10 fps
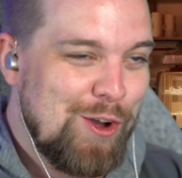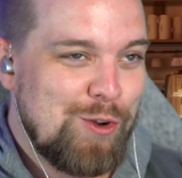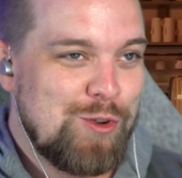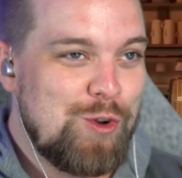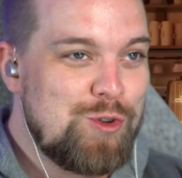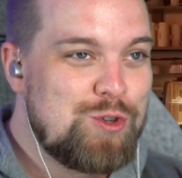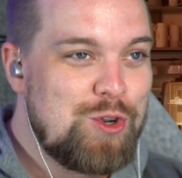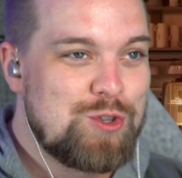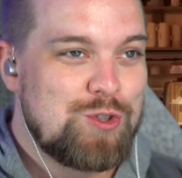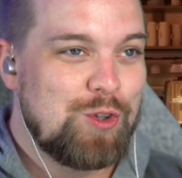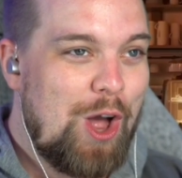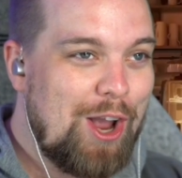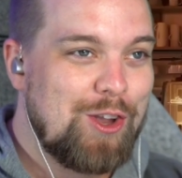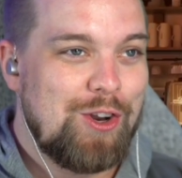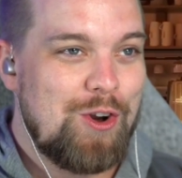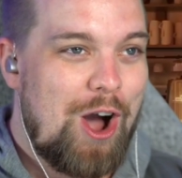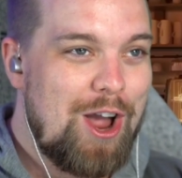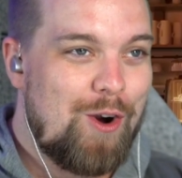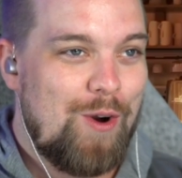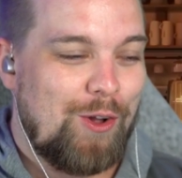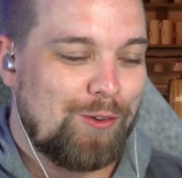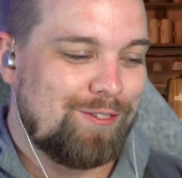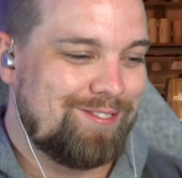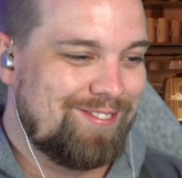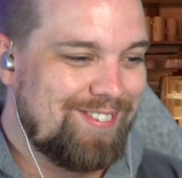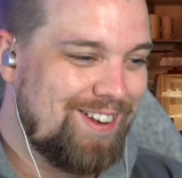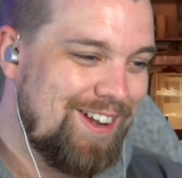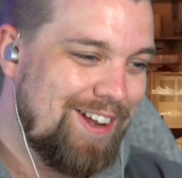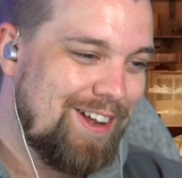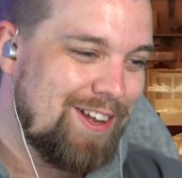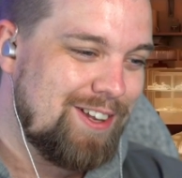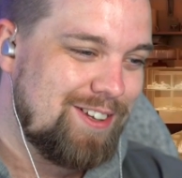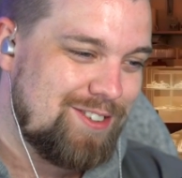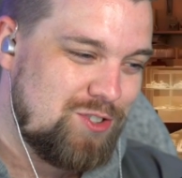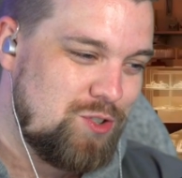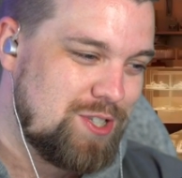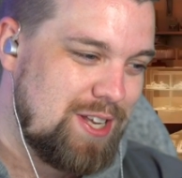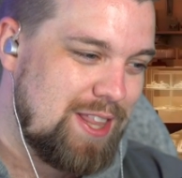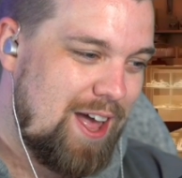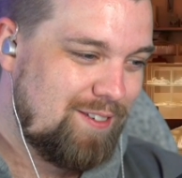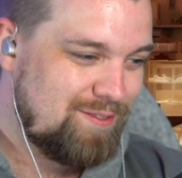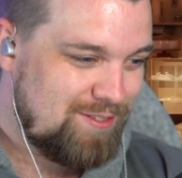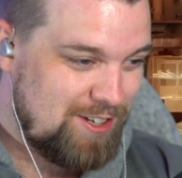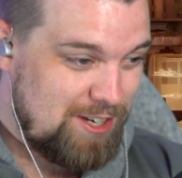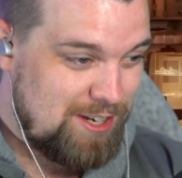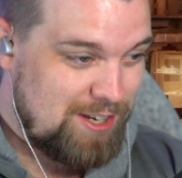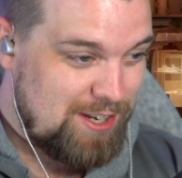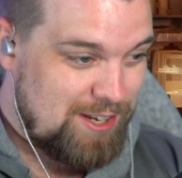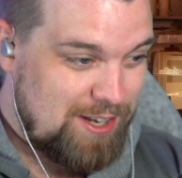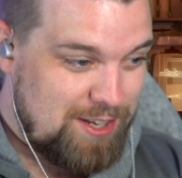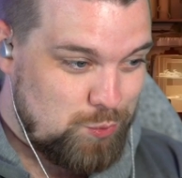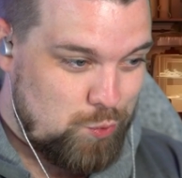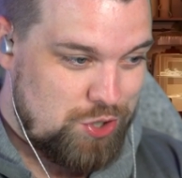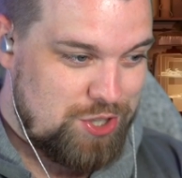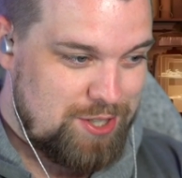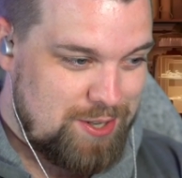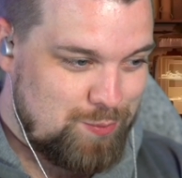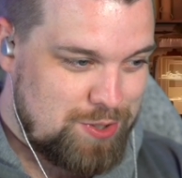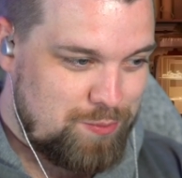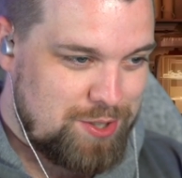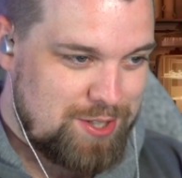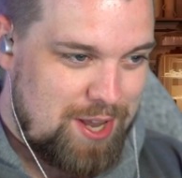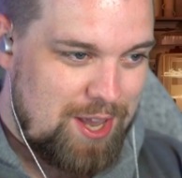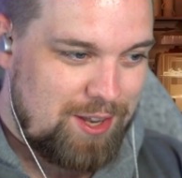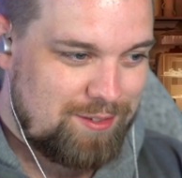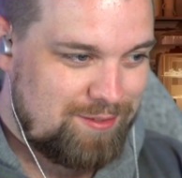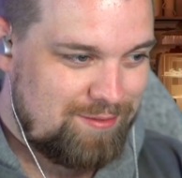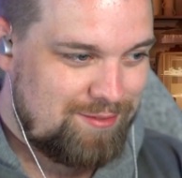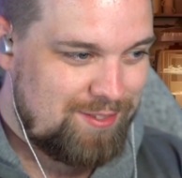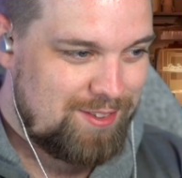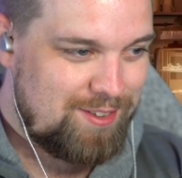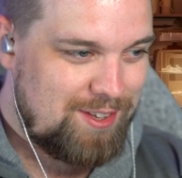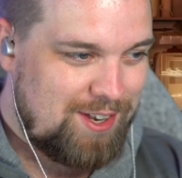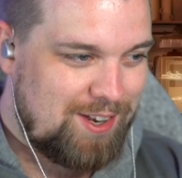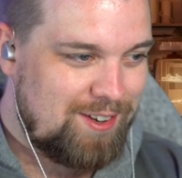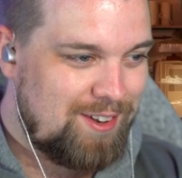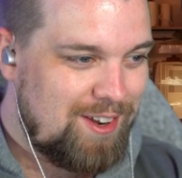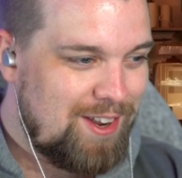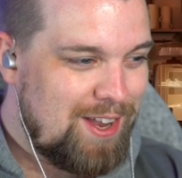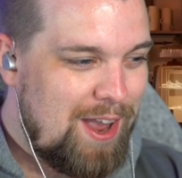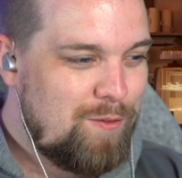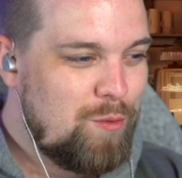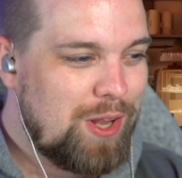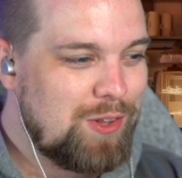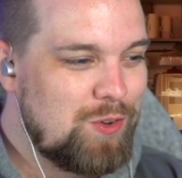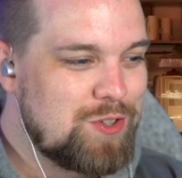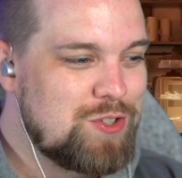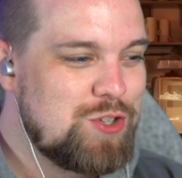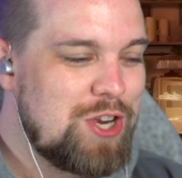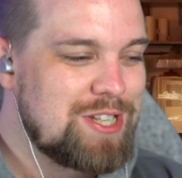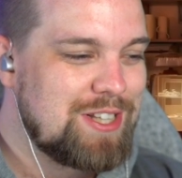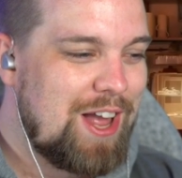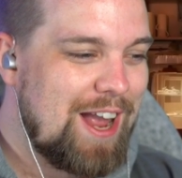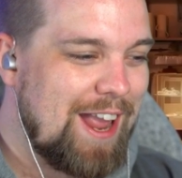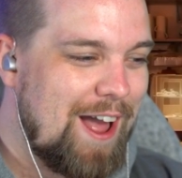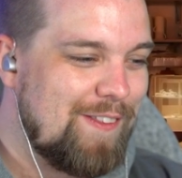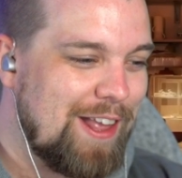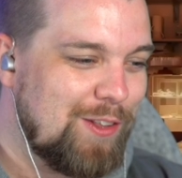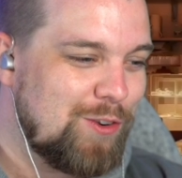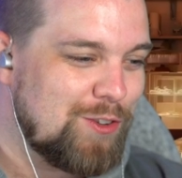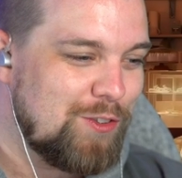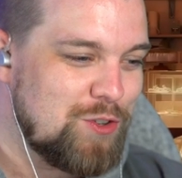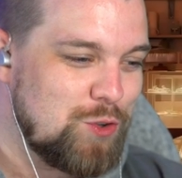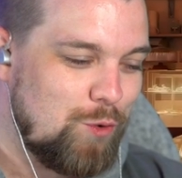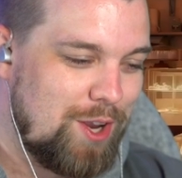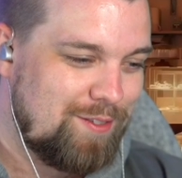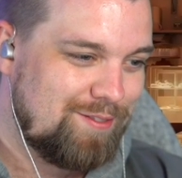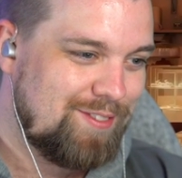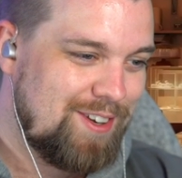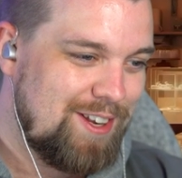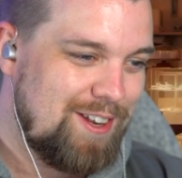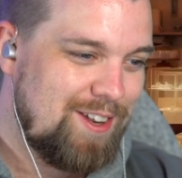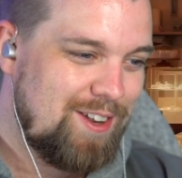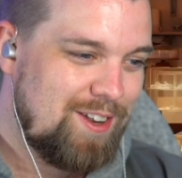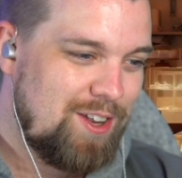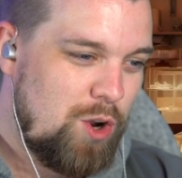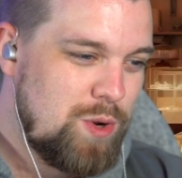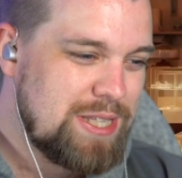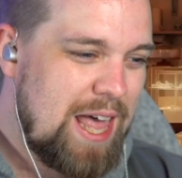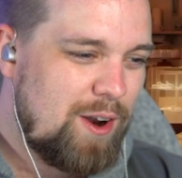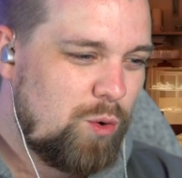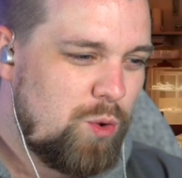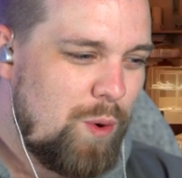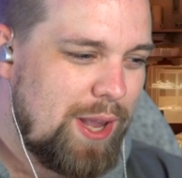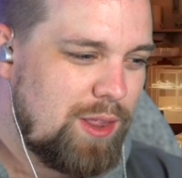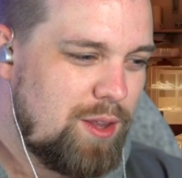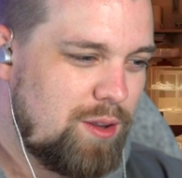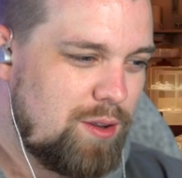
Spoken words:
You're just like it in IRL. Did you see that? Is what she seems to be saying. Everyone looks just like how they looked on the screen. Who is that all the way in the...